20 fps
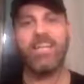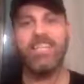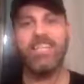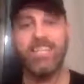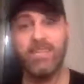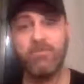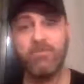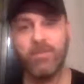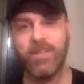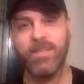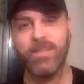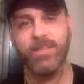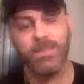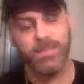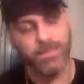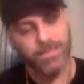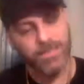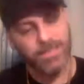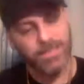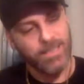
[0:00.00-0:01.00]
Antifa.
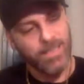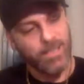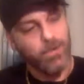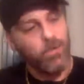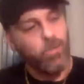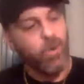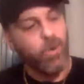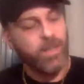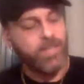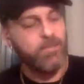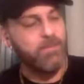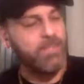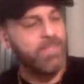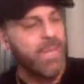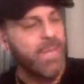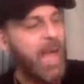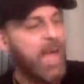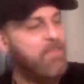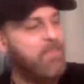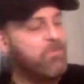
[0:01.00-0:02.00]
What can we
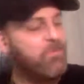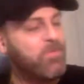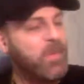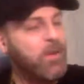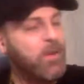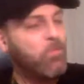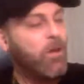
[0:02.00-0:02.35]
say? I think,